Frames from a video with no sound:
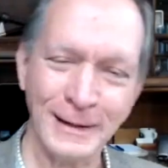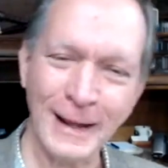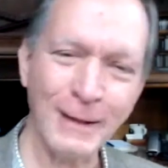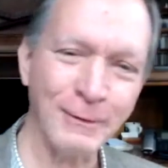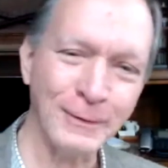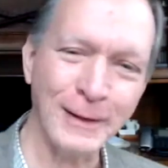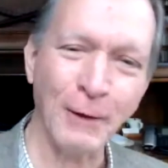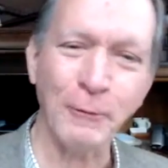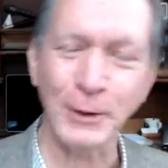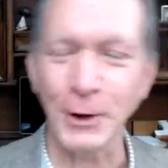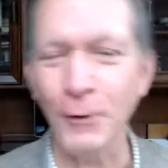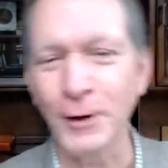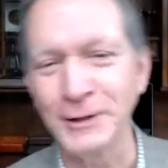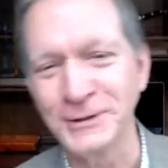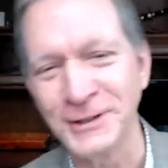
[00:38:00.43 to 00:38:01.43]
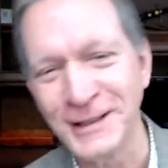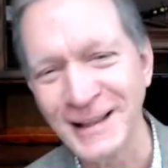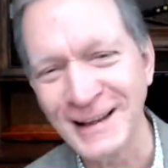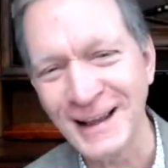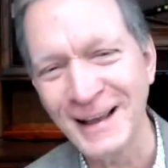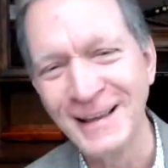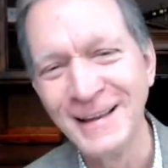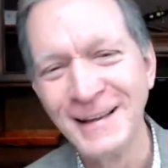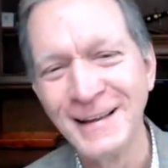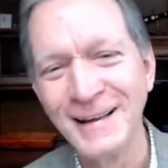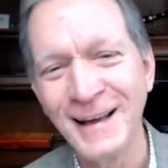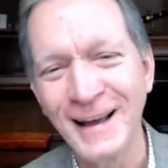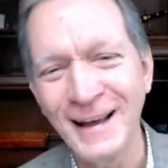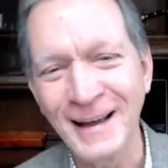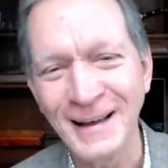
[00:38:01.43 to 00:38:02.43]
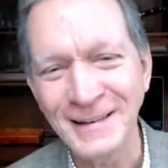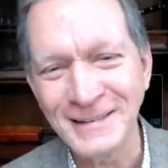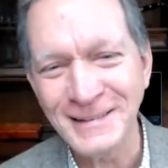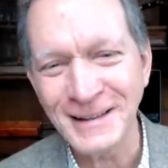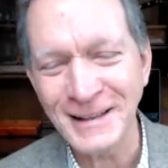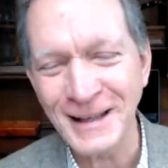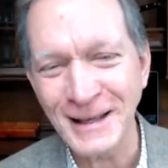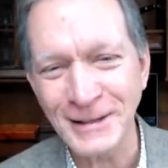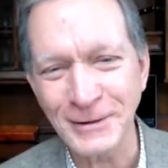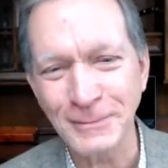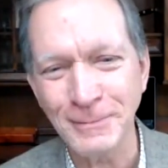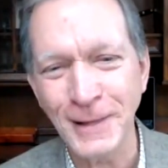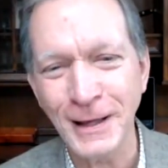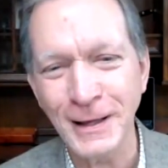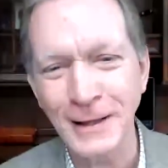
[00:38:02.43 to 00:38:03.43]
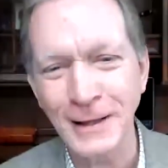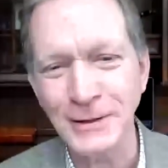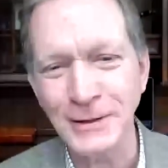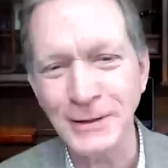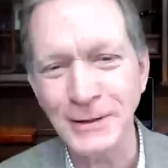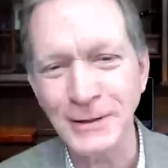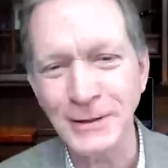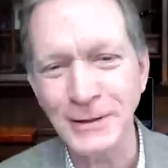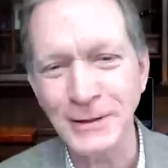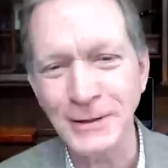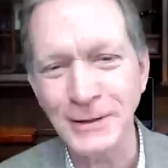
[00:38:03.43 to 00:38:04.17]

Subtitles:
now we'll go on to the other stuff.